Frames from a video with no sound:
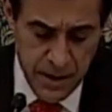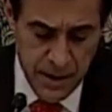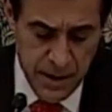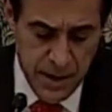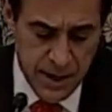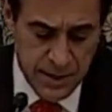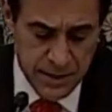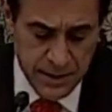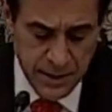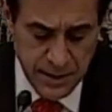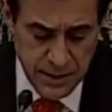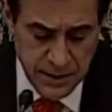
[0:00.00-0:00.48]

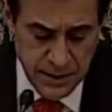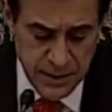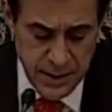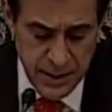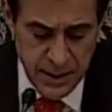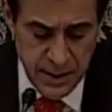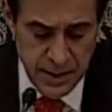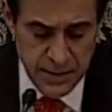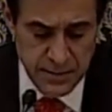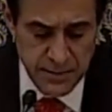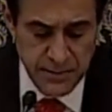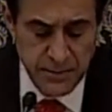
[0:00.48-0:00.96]
As I
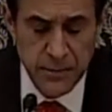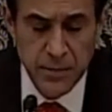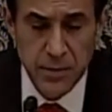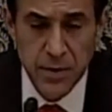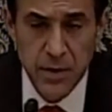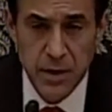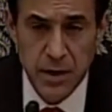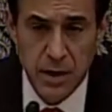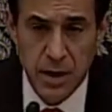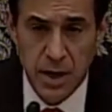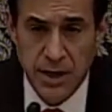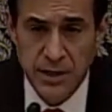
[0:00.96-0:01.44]
said,
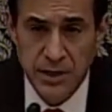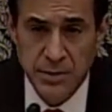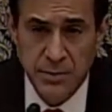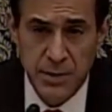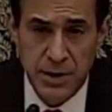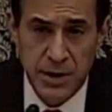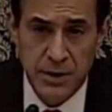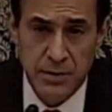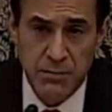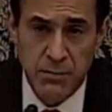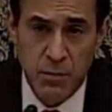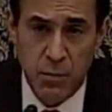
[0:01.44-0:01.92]
I
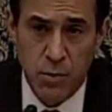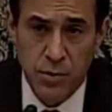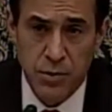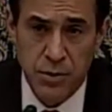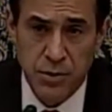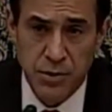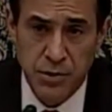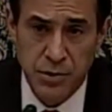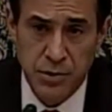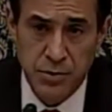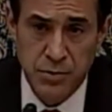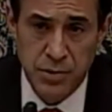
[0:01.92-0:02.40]
spent more
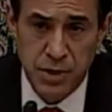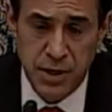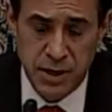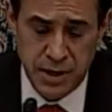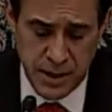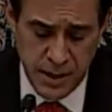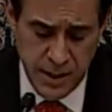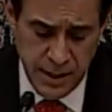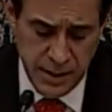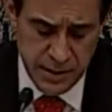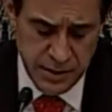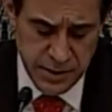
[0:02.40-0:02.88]
than two
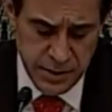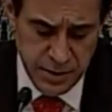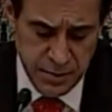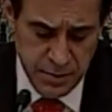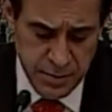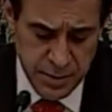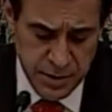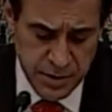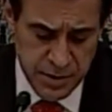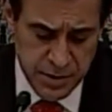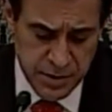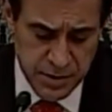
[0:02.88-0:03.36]
decades in the
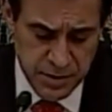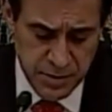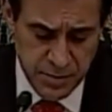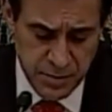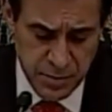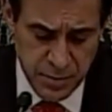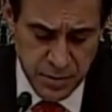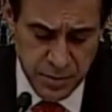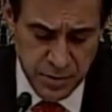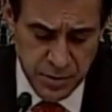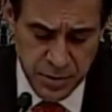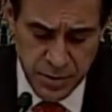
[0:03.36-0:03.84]
business of
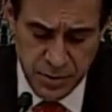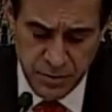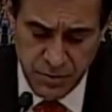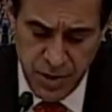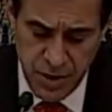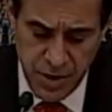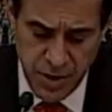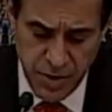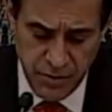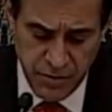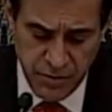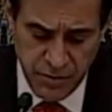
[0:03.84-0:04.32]
producing
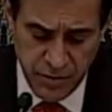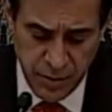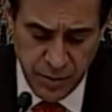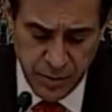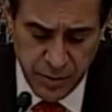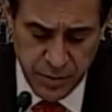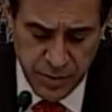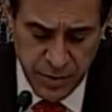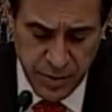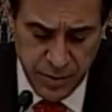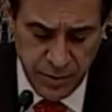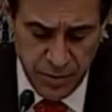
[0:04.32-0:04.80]
radio
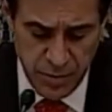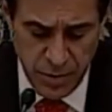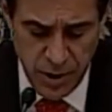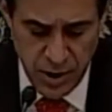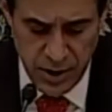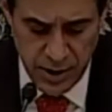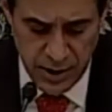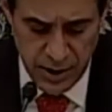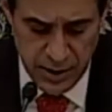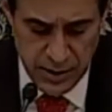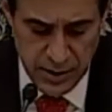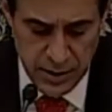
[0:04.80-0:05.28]
frequency
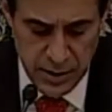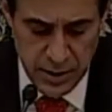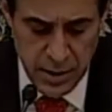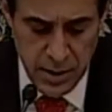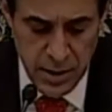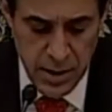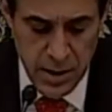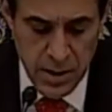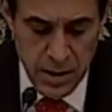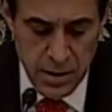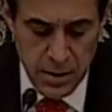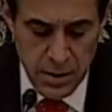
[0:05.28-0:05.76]
products.
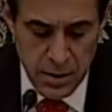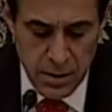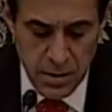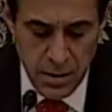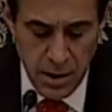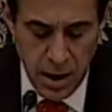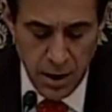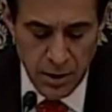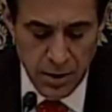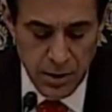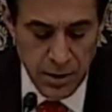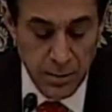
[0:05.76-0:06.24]

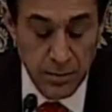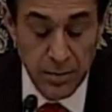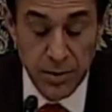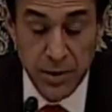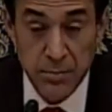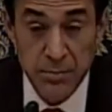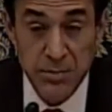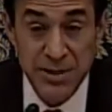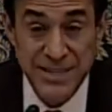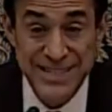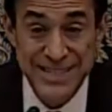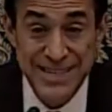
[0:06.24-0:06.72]
Our company
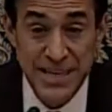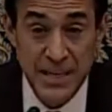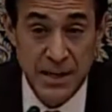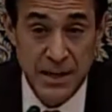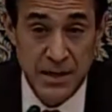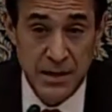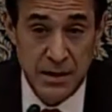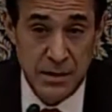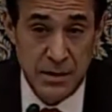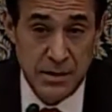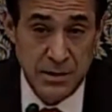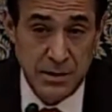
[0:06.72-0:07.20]

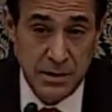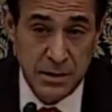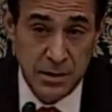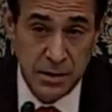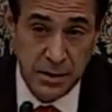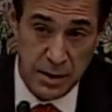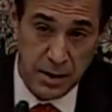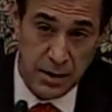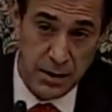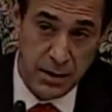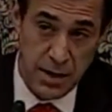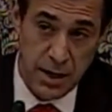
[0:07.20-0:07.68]

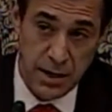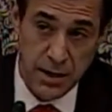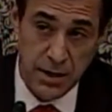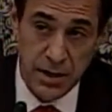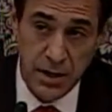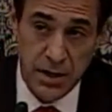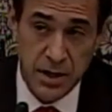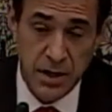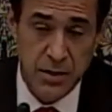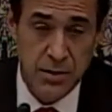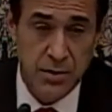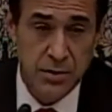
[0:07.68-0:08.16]
meticulously
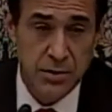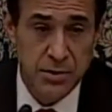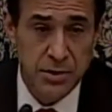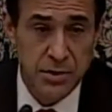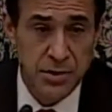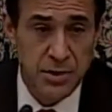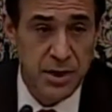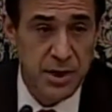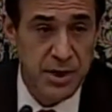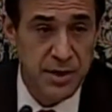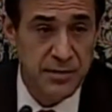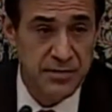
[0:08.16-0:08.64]
adhered to
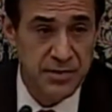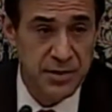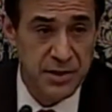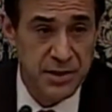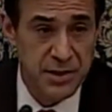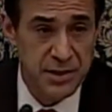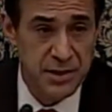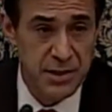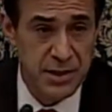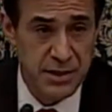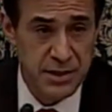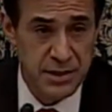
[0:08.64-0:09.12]
the
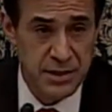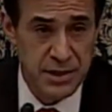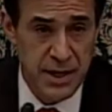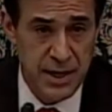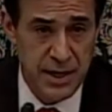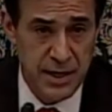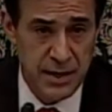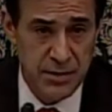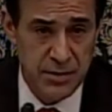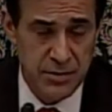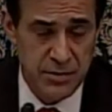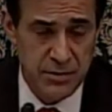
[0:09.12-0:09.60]
FCC
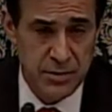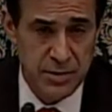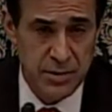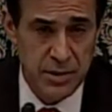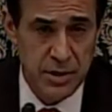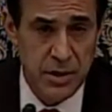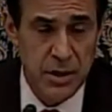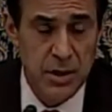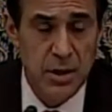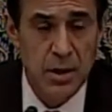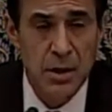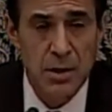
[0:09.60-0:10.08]
standards.
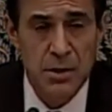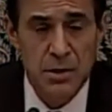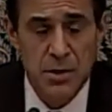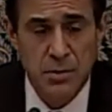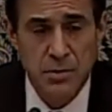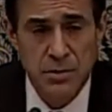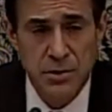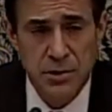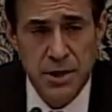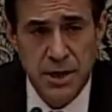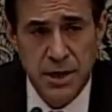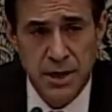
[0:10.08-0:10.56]

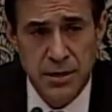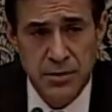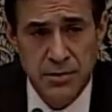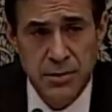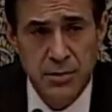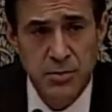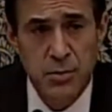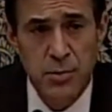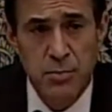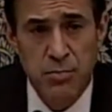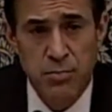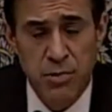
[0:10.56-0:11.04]
Those
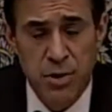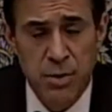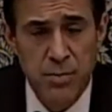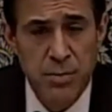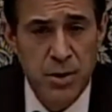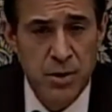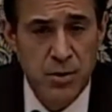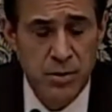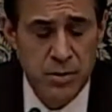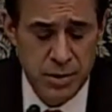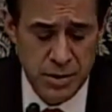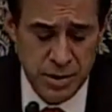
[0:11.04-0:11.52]
standards were
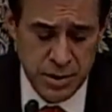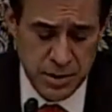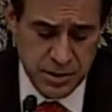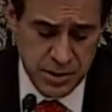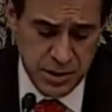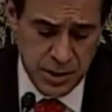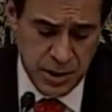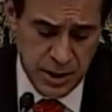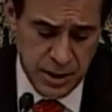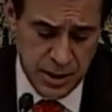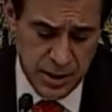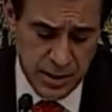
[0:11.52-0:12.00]
primarily
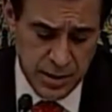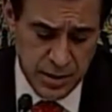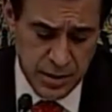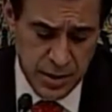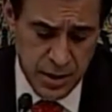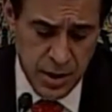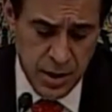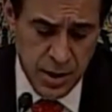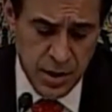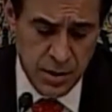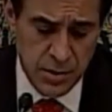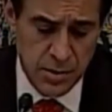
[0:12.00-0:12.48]
designed
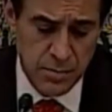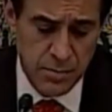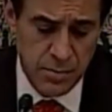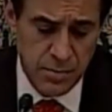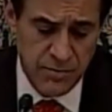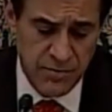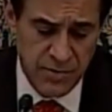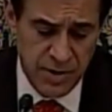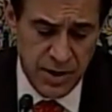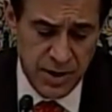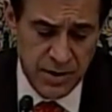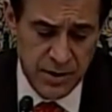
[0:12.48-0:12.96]
to
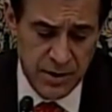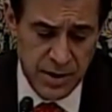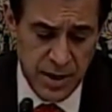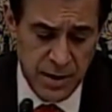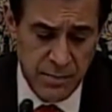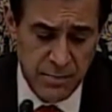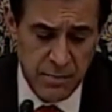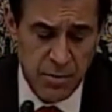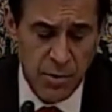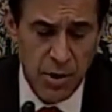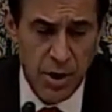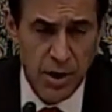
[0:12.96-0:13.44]
prevent a
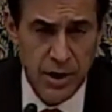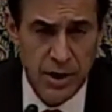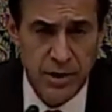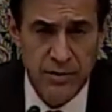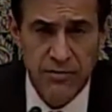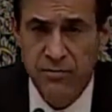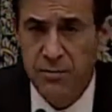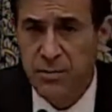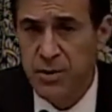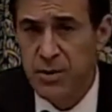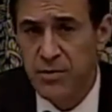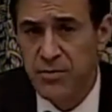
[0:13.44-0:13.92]
product
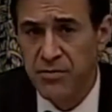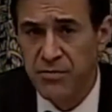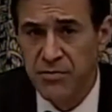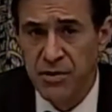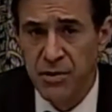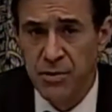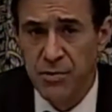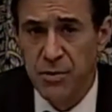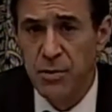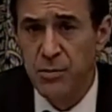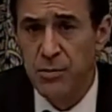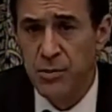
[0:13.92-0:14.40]
from
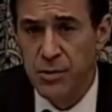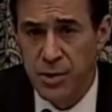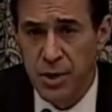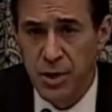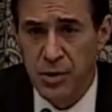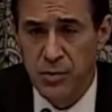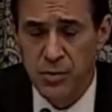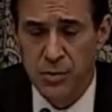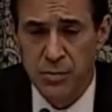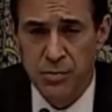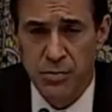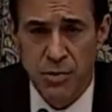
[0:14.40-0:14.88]
interfering with
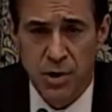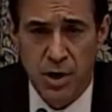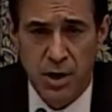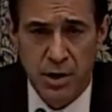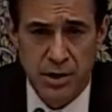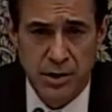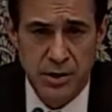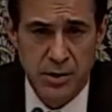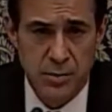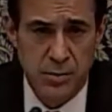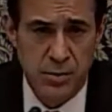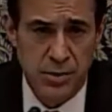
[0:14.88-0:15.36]
other
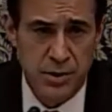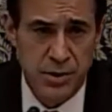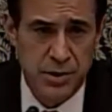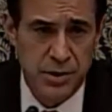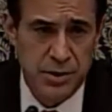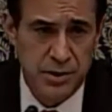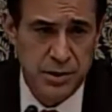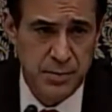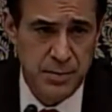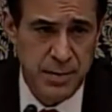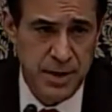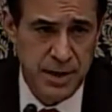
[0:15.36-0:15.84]
products within
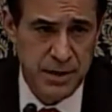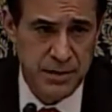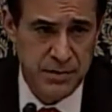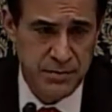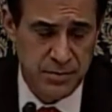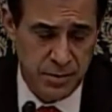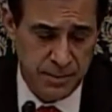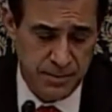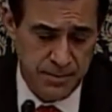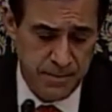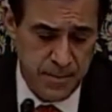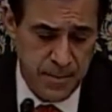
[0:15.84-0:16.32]
the
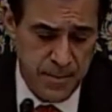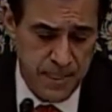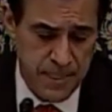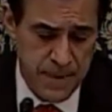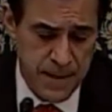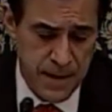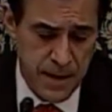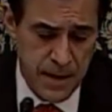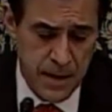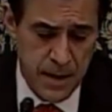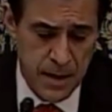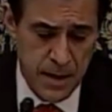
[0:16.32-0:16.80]
spectrum.
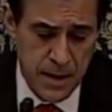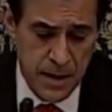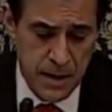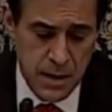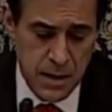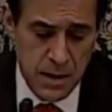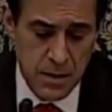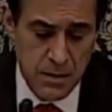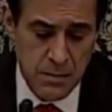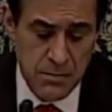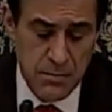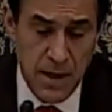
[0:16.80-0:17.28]

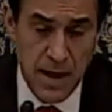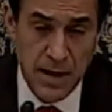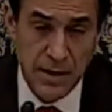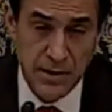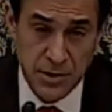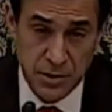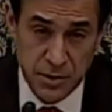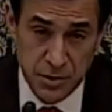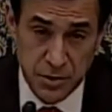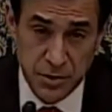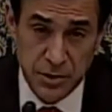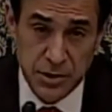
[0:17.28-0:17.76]
That
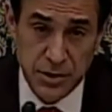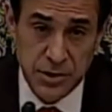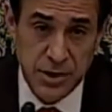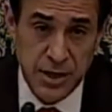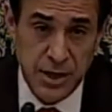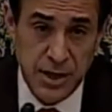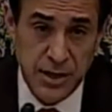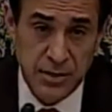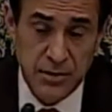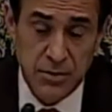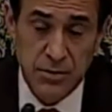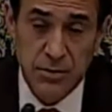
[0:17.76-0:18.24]
is a good
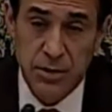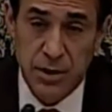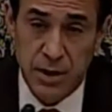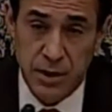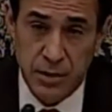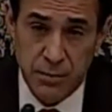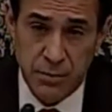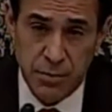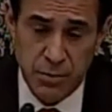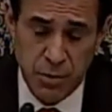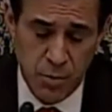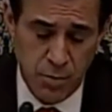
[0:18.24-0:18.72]
standard and
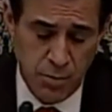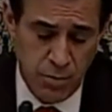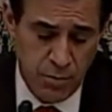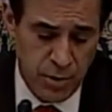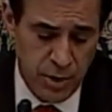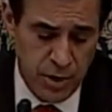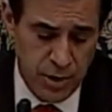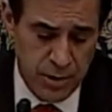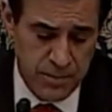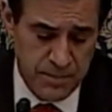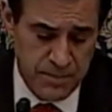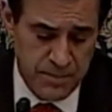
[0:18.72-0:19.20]

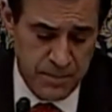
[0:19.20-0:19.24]
appropriate.